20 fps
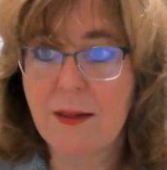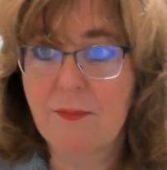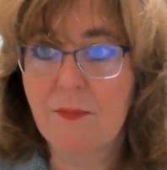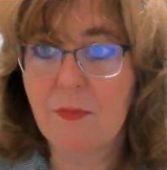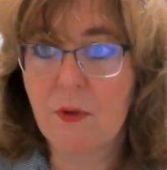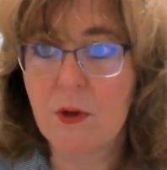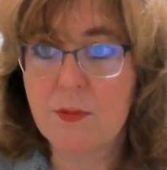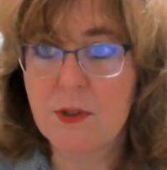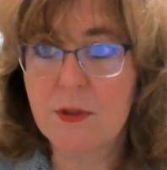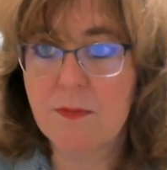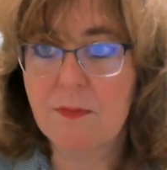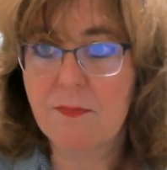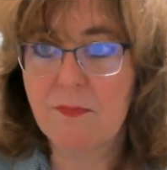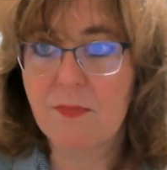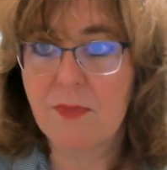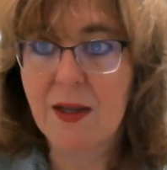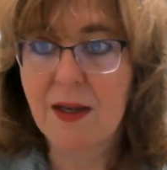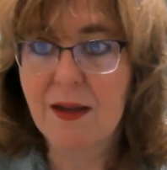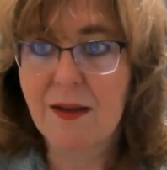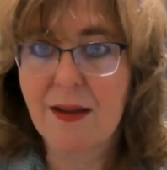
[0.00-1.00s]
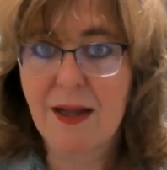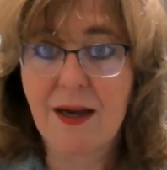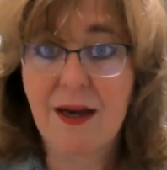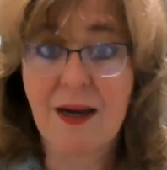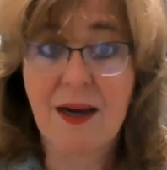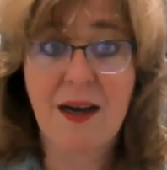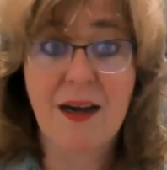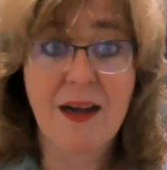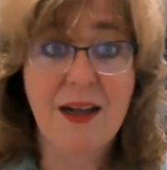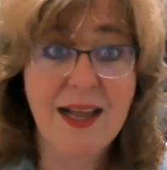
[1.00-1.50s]

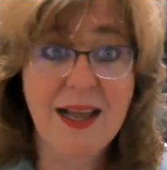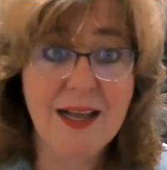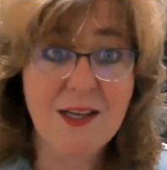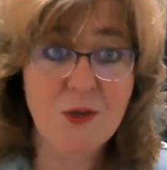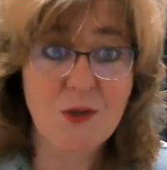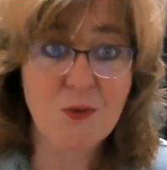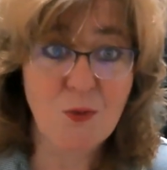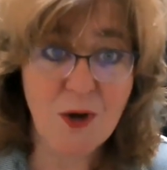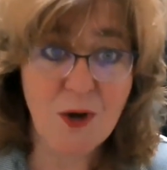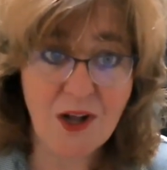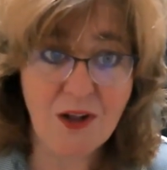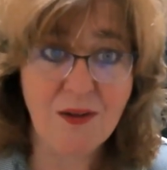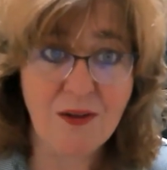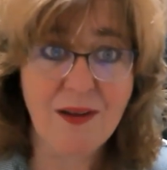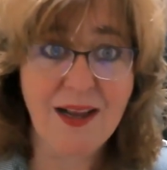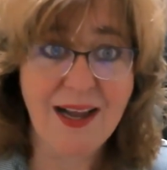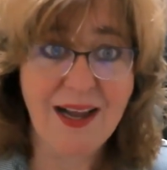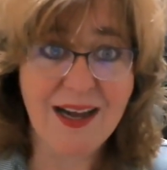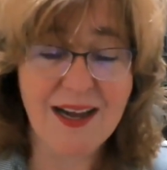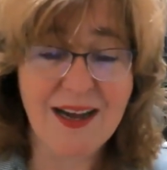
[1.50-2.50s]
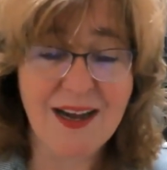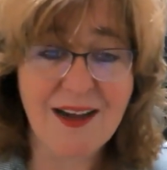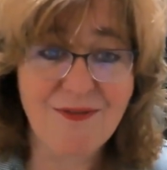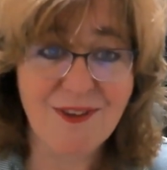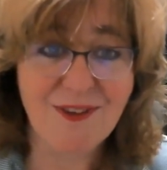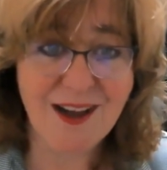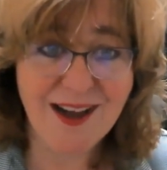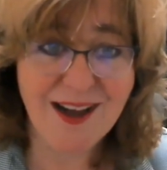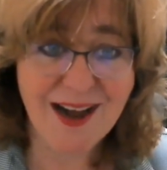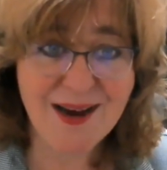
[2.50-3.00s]
as well, a
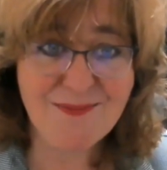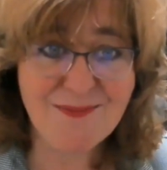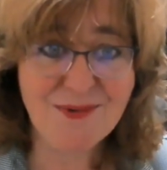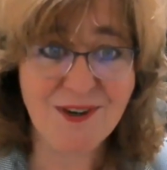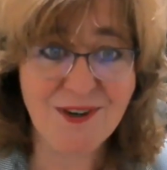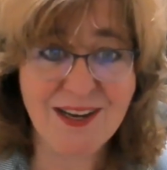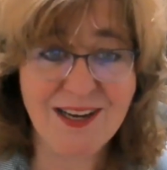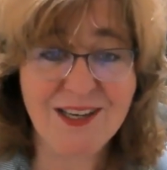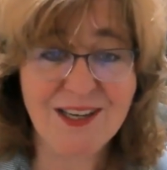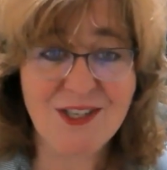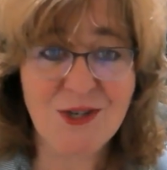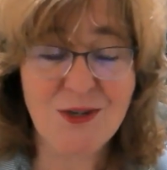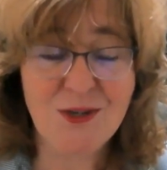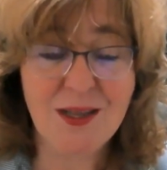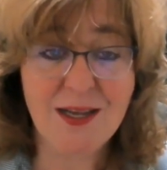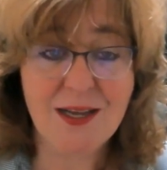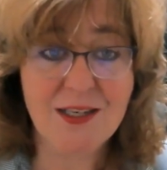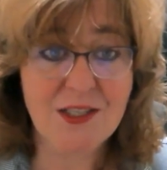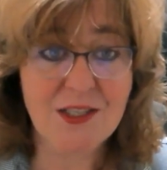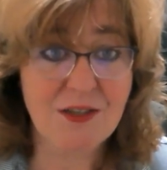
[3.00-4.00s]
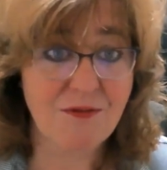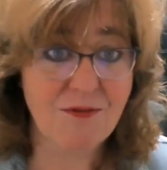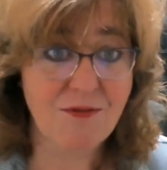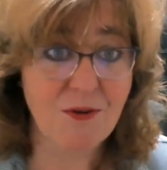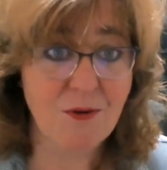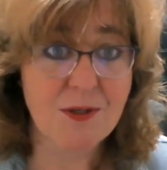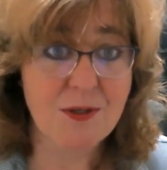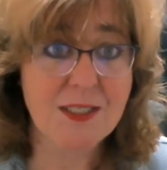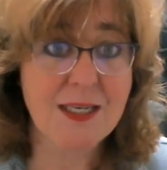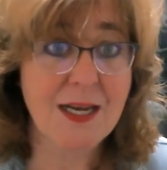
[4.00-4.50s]
hyperlink to that so
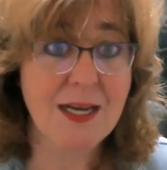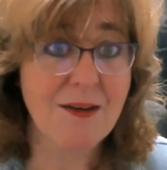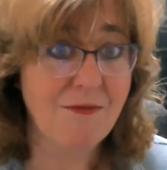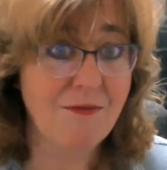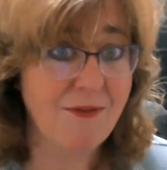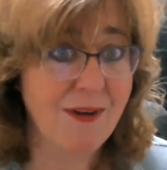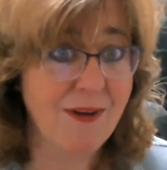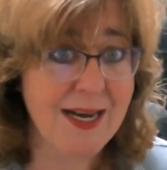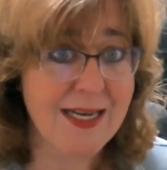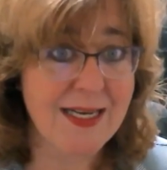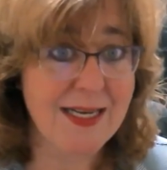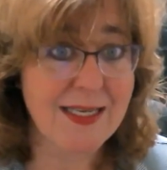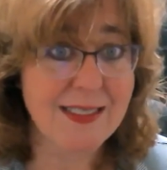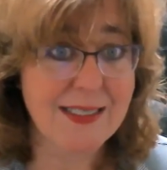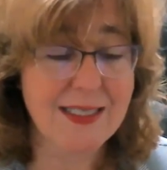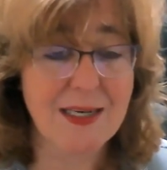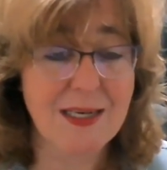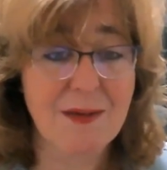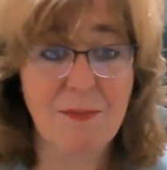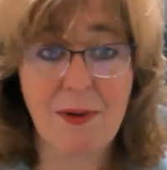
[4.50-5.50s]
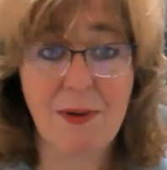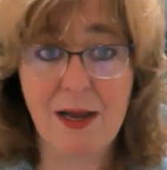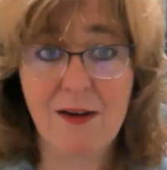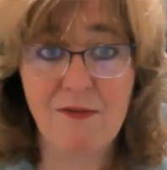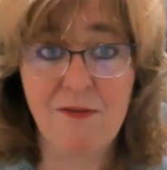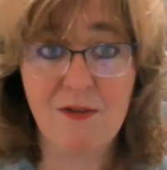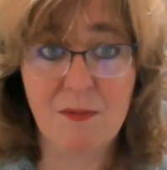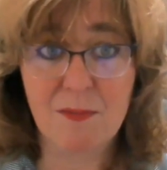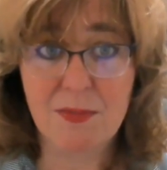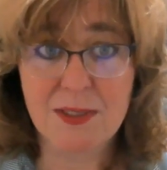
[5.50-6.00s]
folks can find us and apply
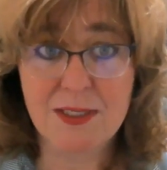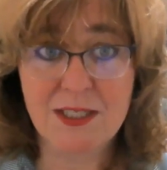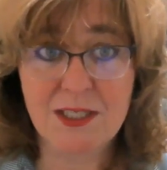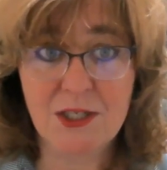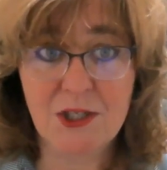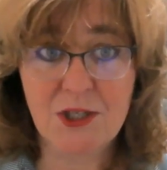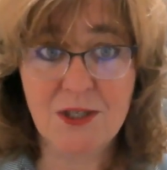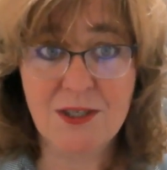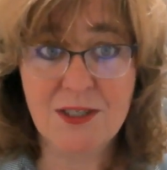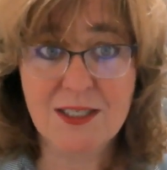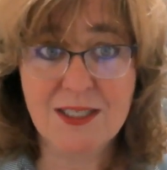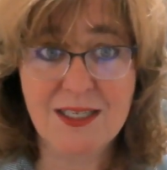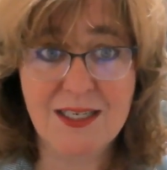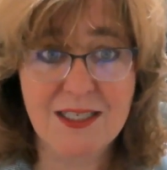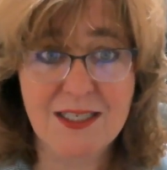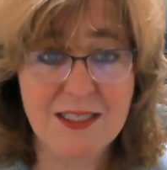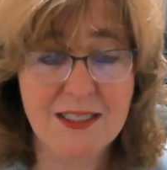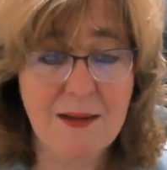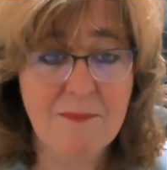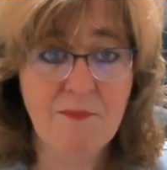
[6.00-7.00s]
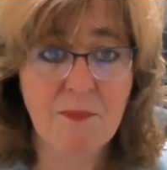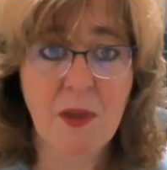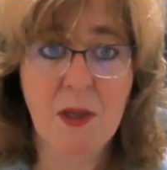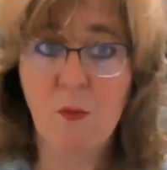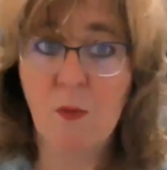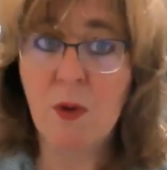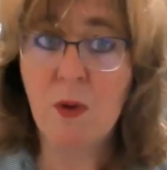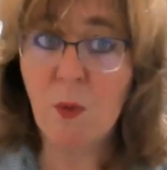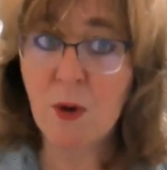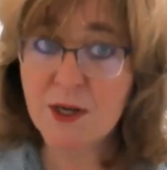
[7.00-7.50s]
for positions, because
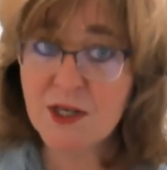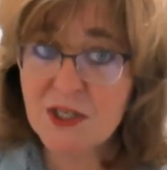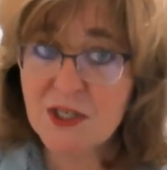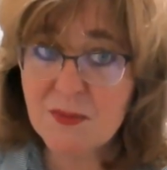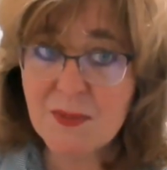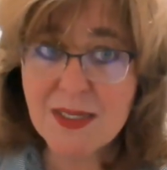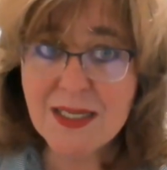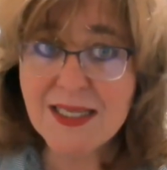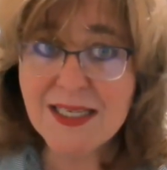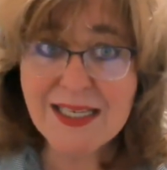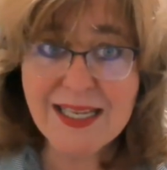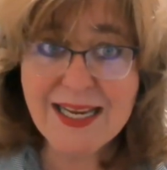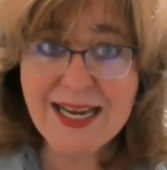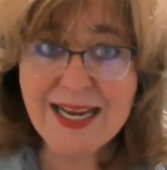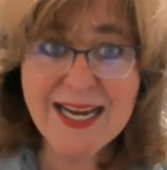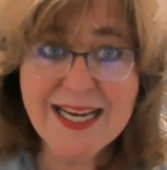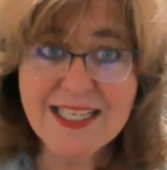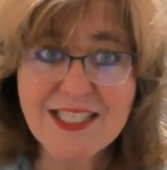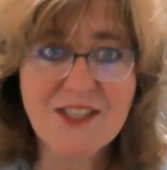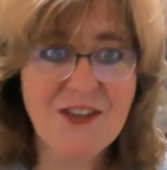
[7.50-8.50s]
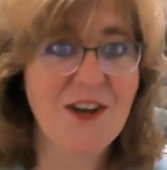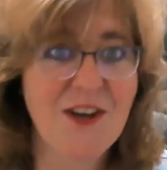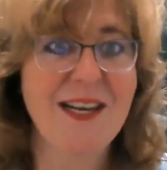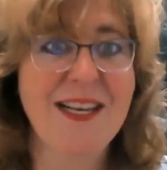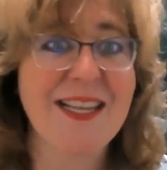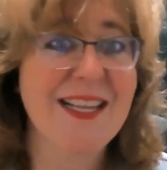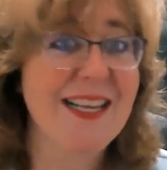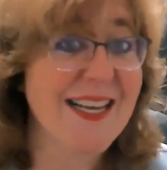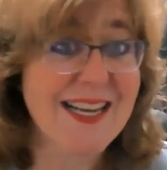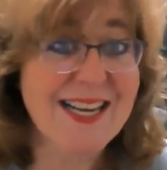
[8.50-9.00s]
we want to be the
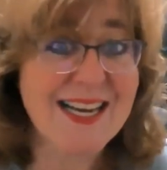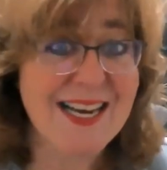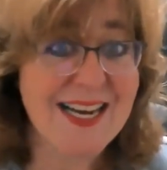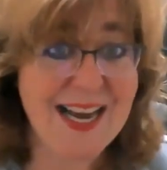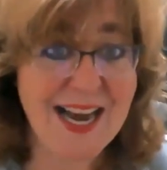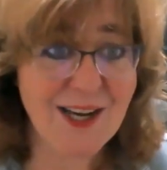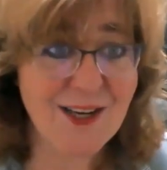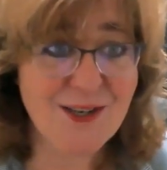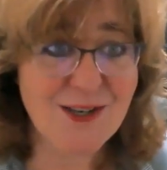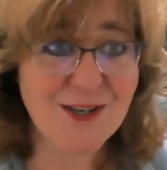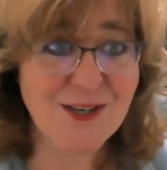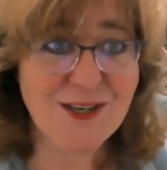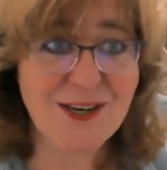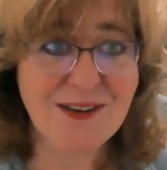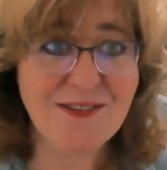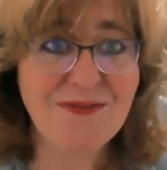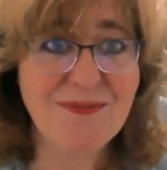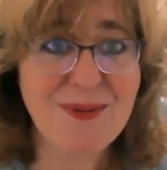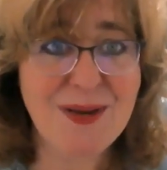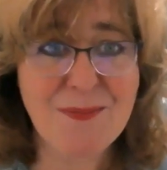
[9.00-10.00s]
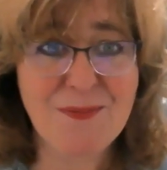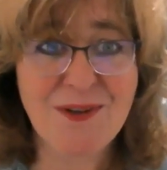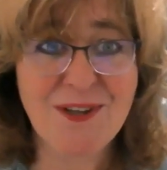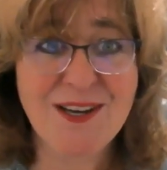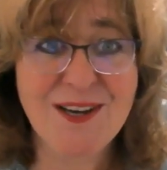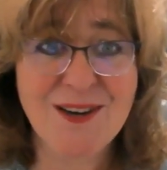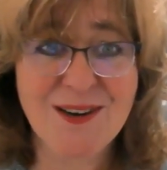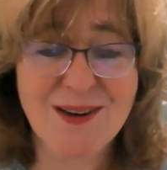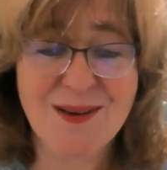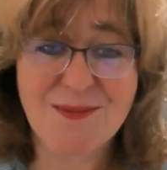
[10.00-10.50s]
liaison, the connector of people
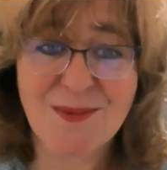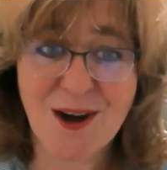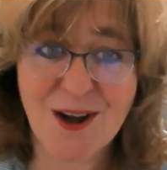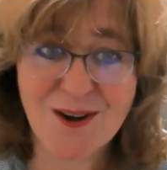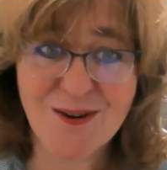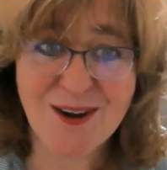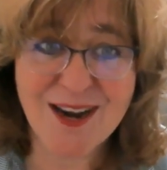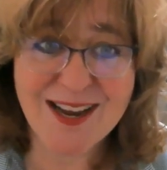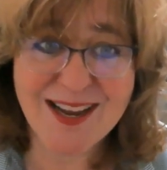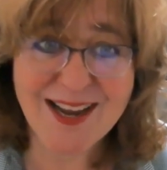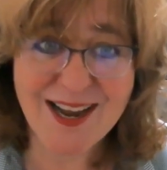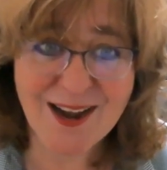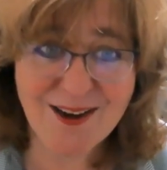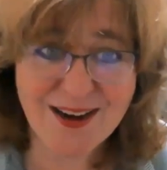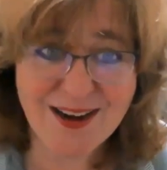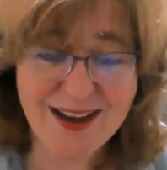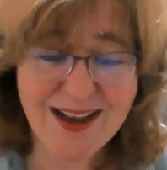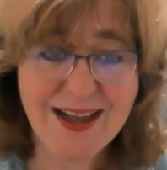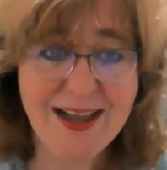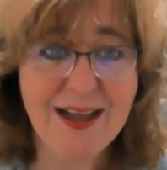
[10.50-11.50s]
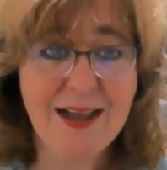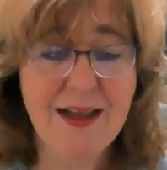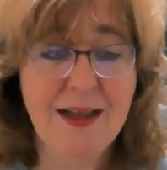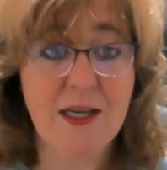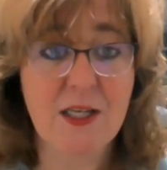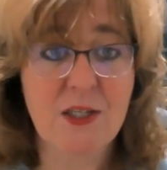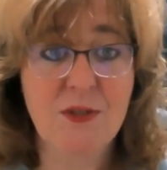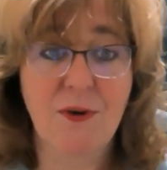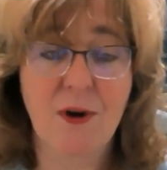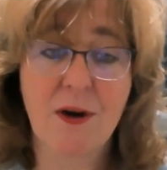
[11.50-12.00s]
here in Monterey County
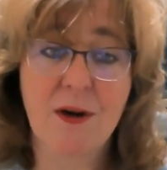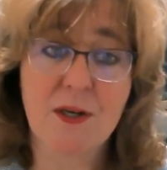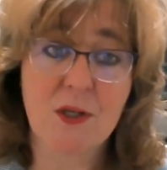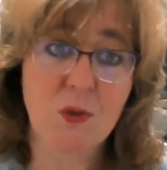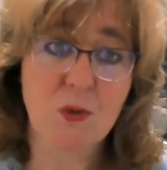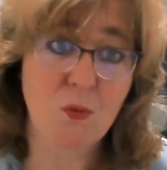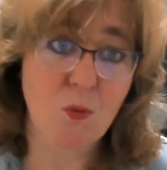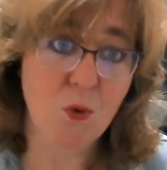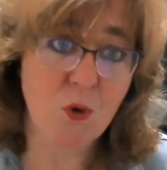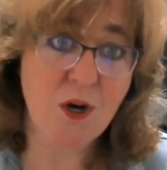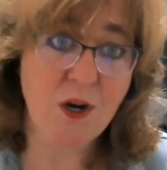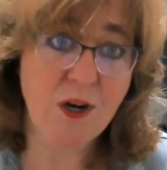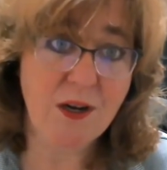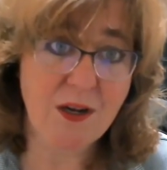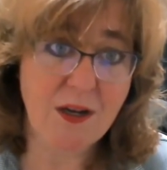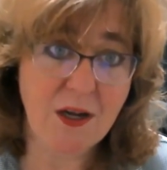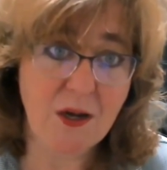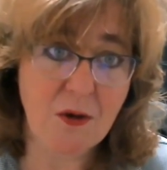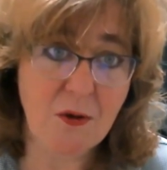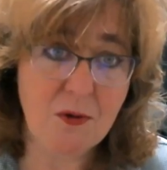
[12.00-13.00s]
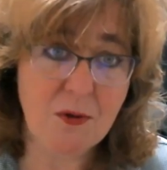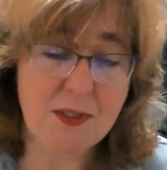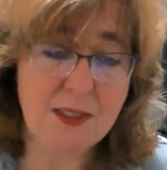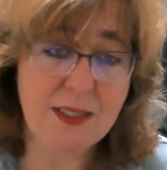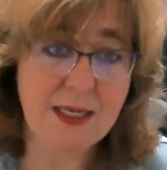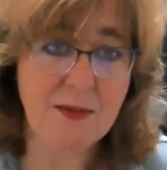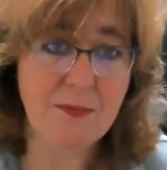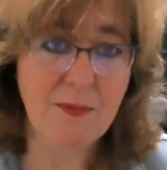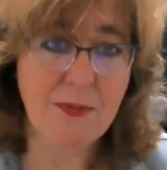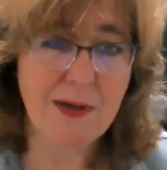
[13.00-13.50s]
as far as work goes,
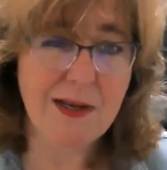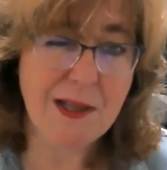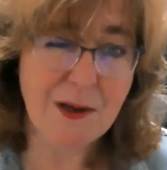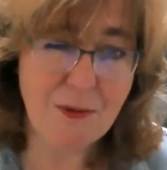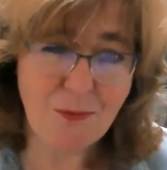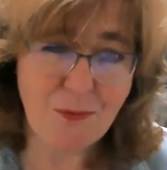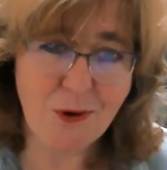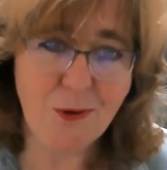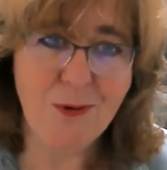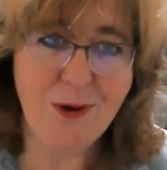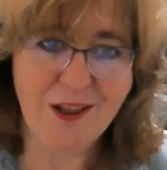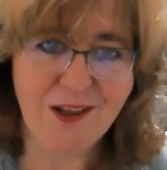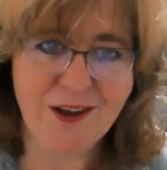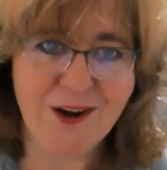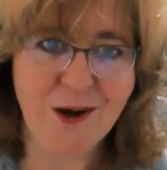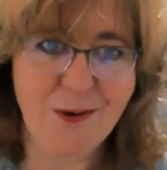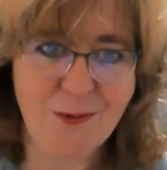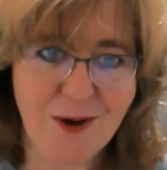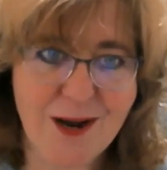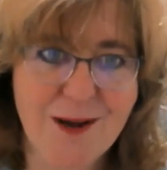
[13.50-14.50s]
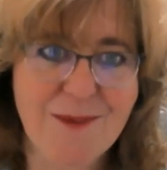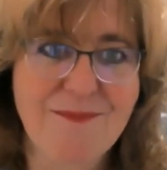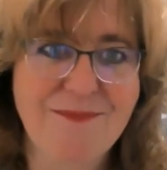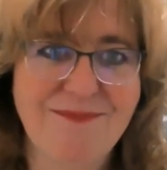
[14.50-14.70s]
and we think we're well on our way.